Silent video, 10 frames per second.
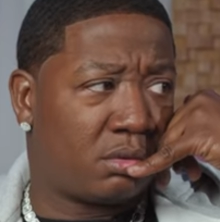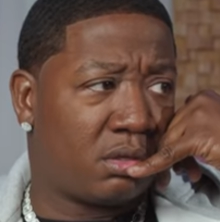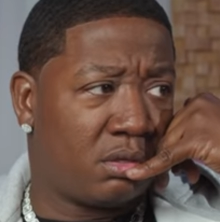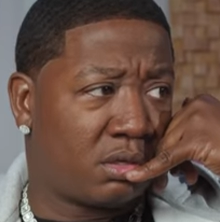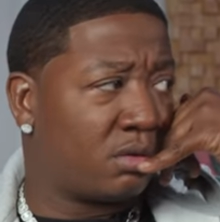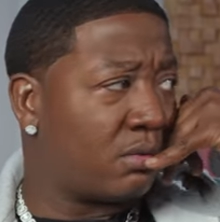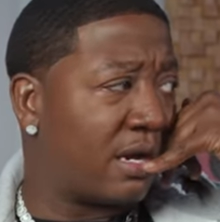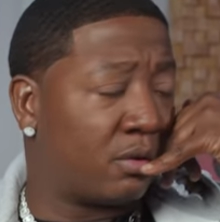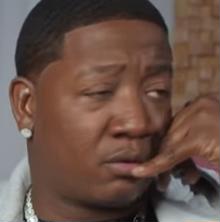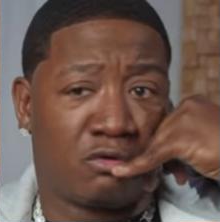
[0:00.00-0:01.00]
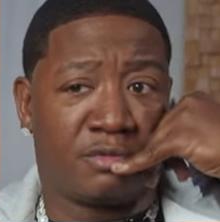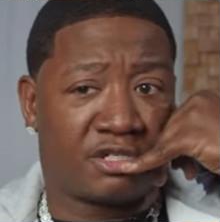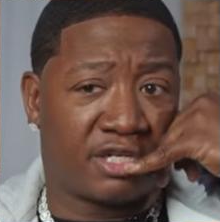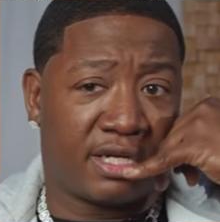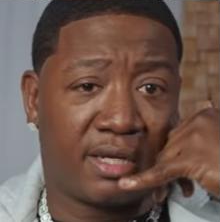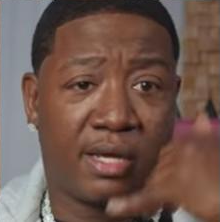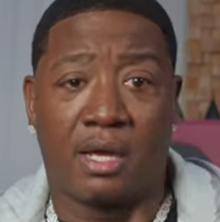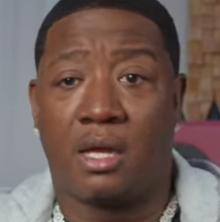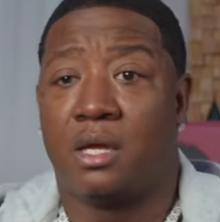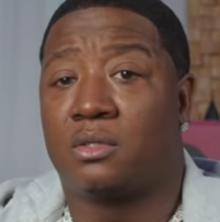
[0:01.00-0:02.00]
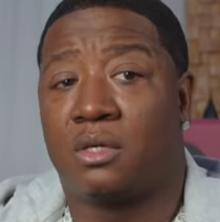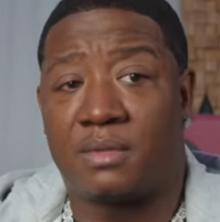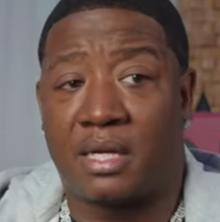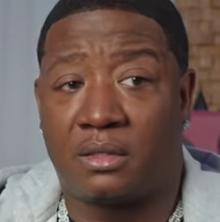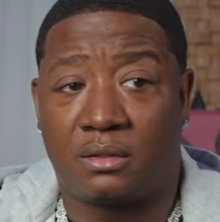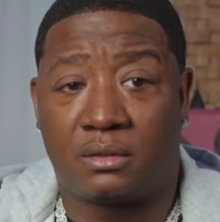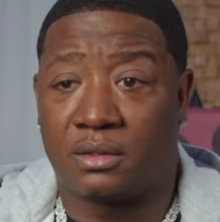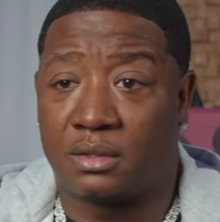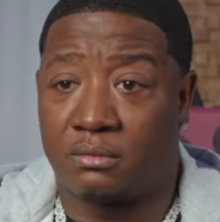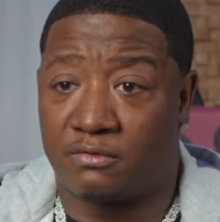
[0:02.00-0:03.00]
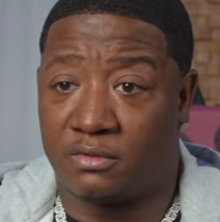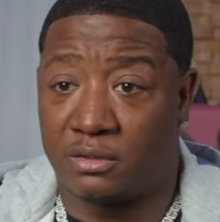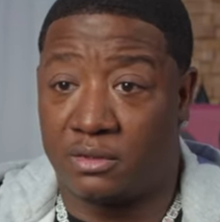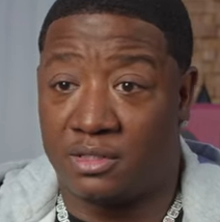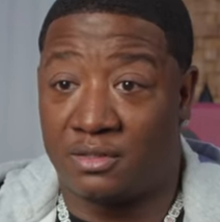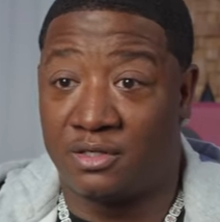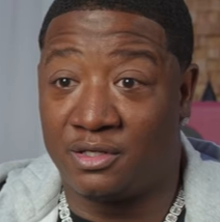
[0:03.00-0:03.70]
he looking around the room and shit. So I'm like, oh shit, what the fuck going on?